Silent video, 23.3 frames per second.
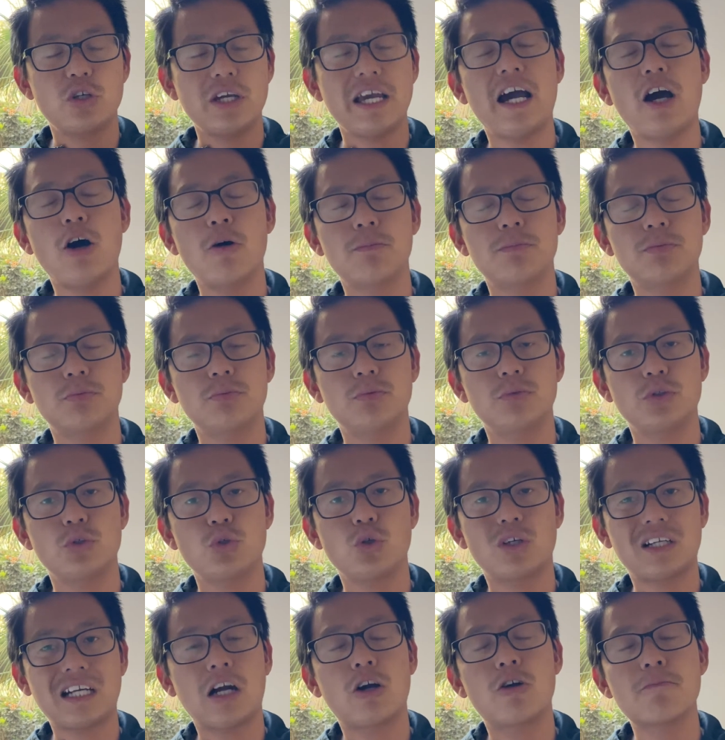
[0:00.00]
help
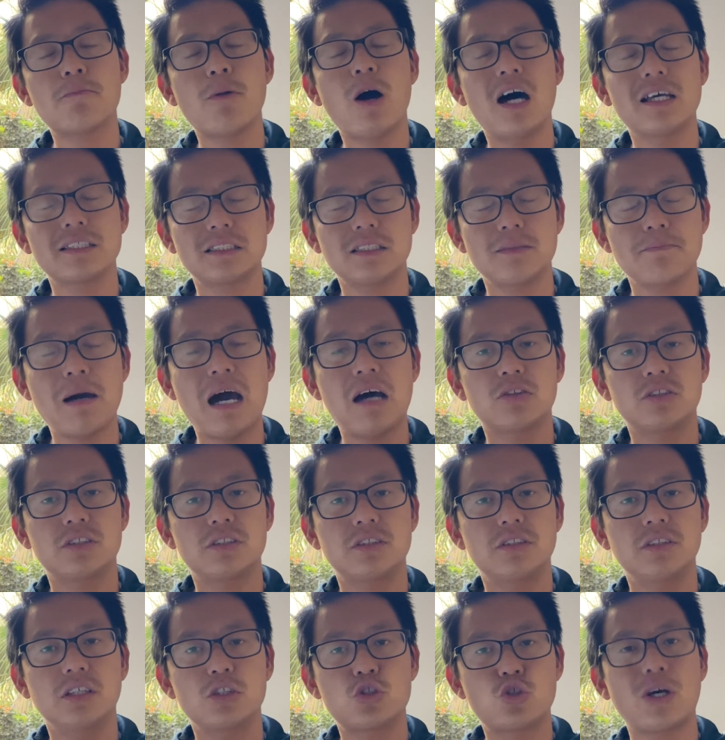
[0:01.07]
your current boss about
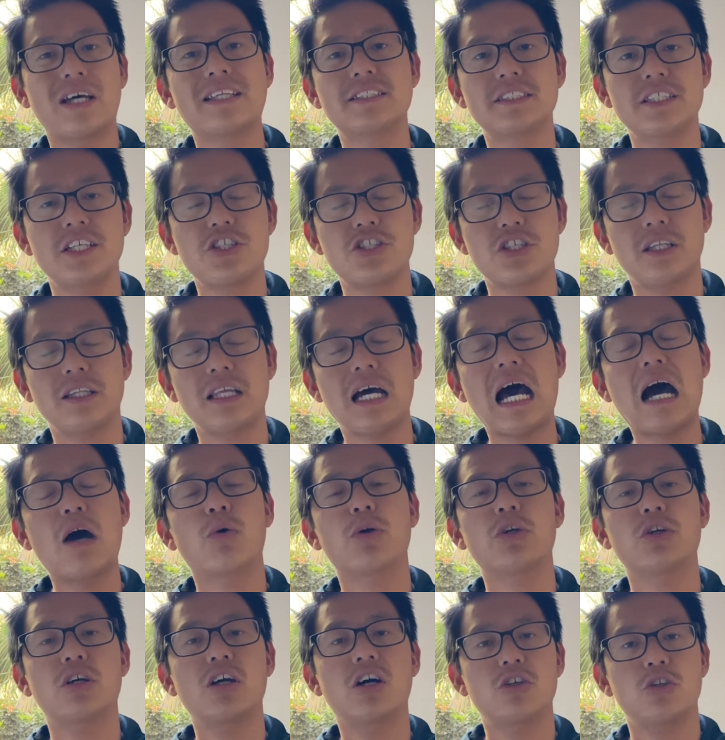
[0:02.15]
a transition, how
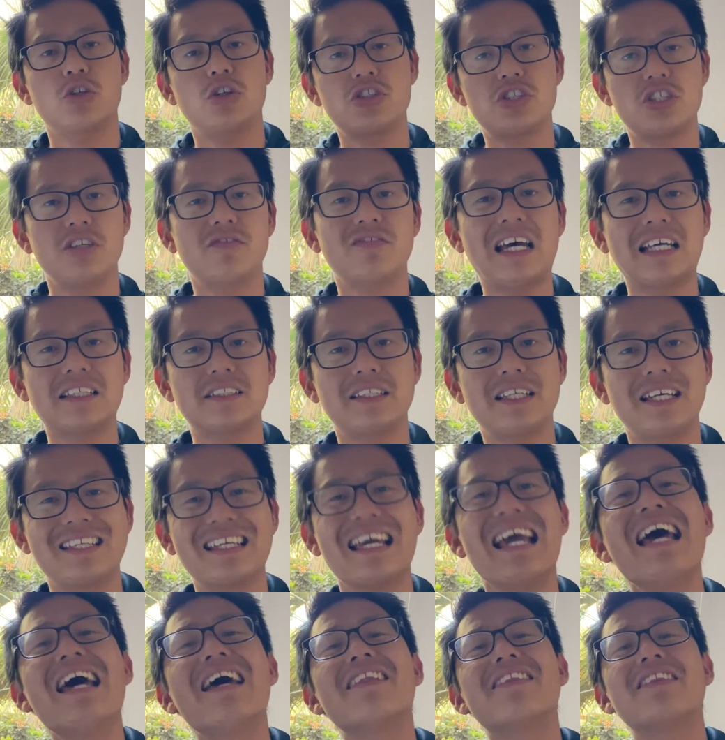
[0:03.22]
you're going to achieve that stage,
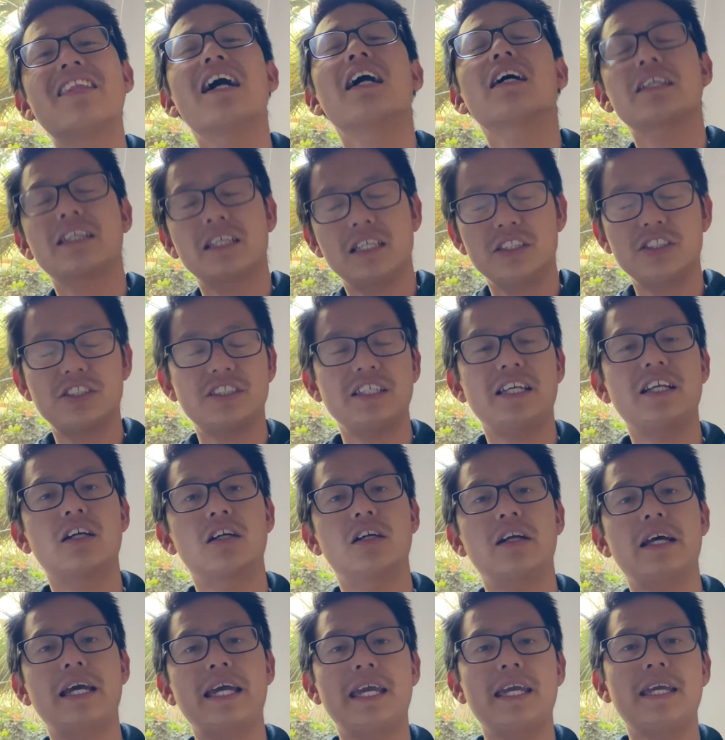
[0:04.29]
then
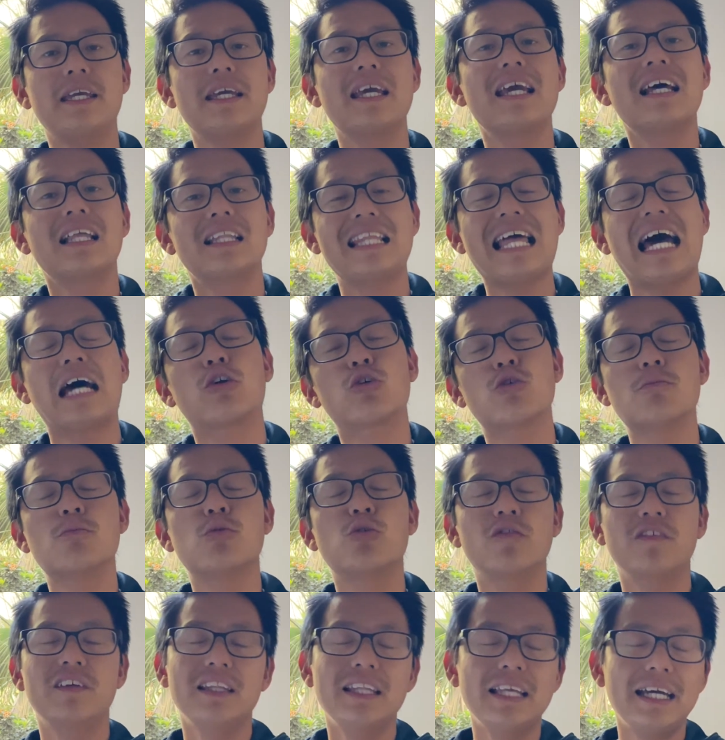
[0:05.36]
consider a lateral
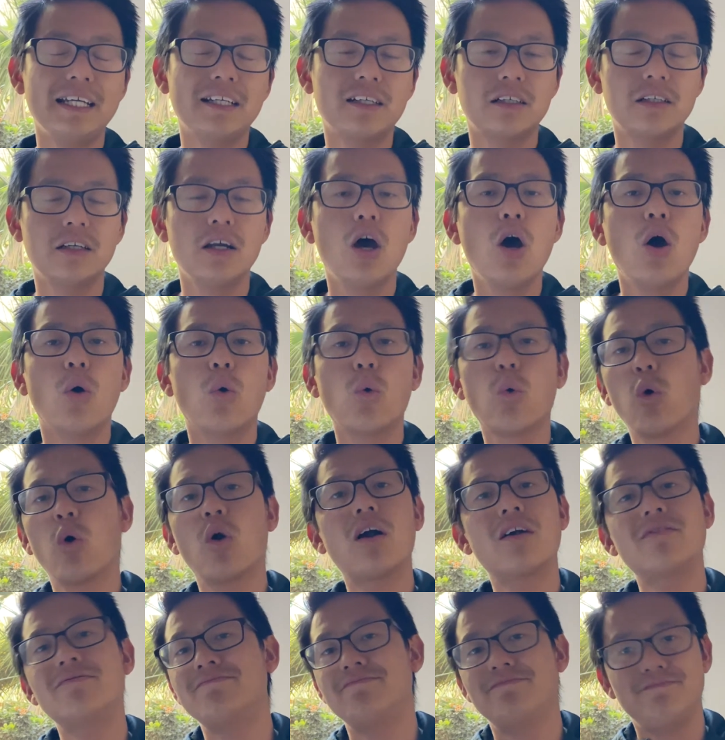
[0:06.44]
movement later.
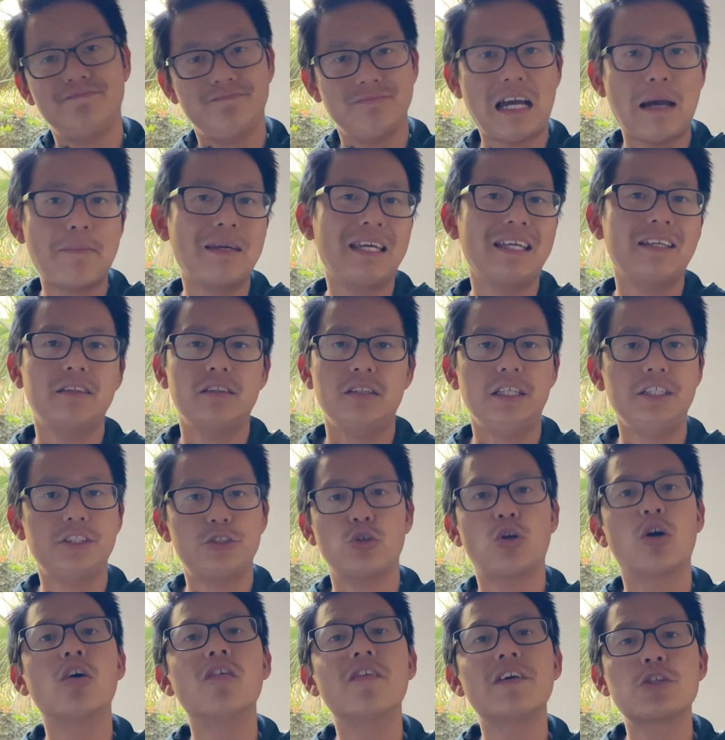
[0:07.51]
Or, I mean, it's
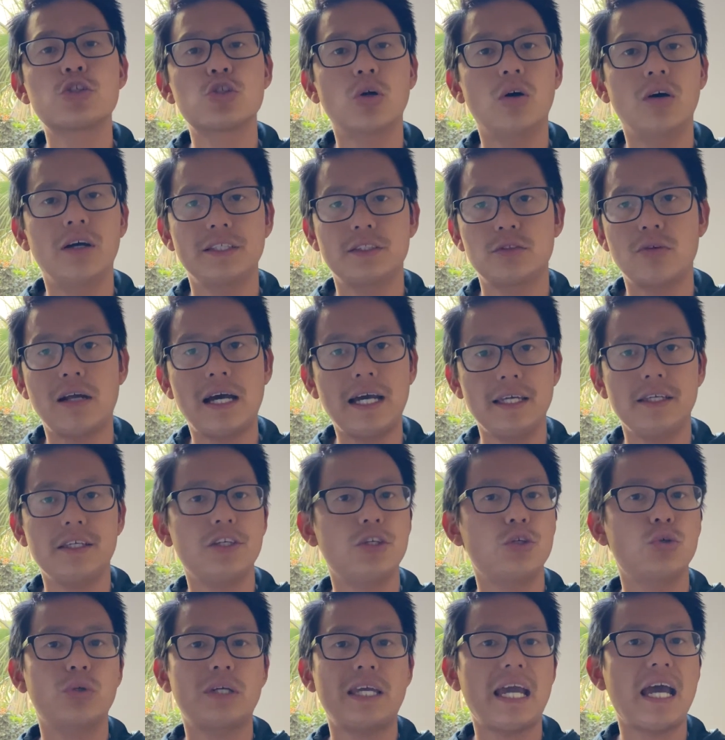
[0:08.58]
your own choice, right?
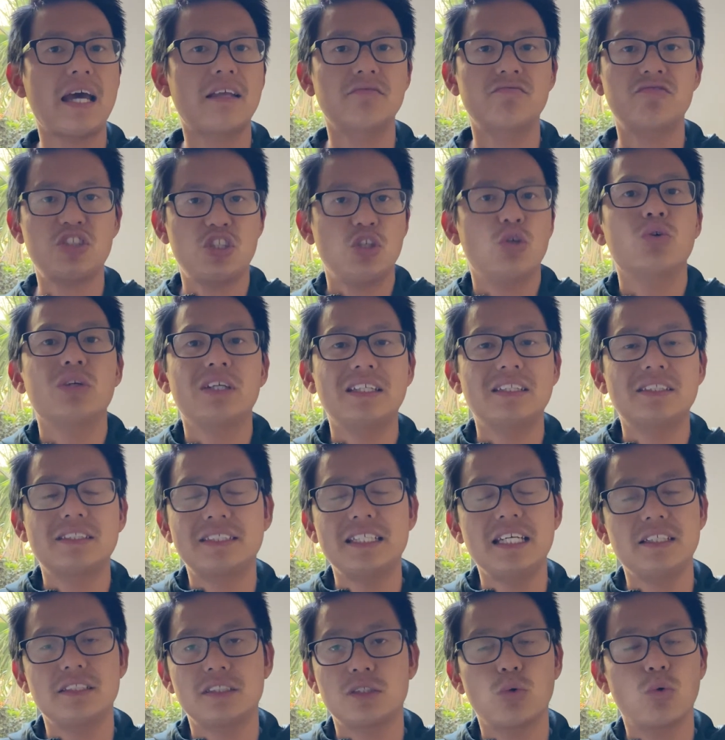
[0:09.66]
You can still
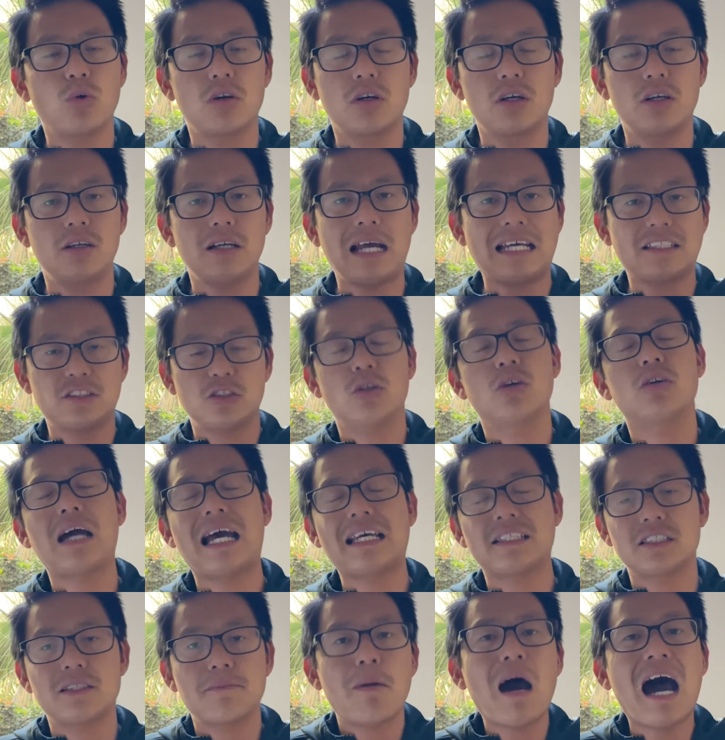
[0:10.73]
insist, or as long
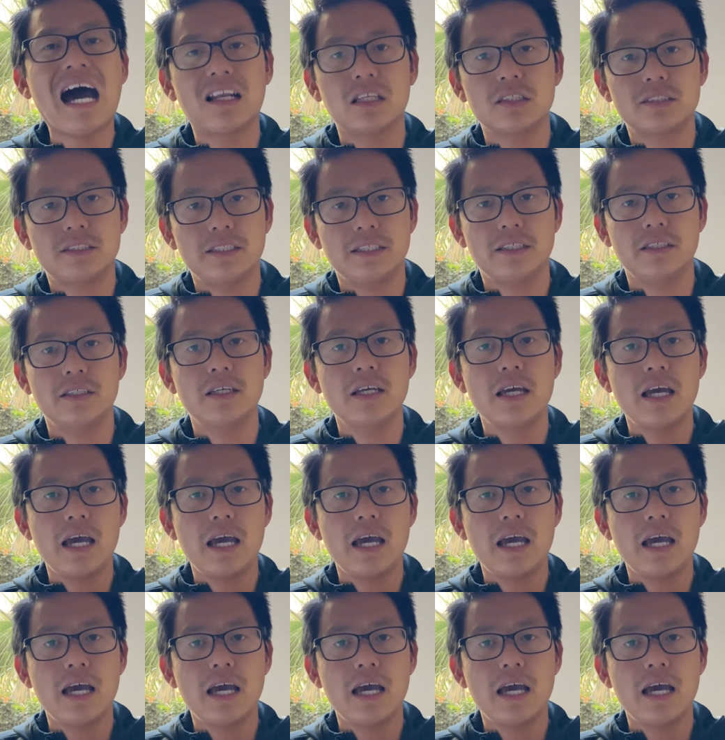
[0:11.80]
as the policy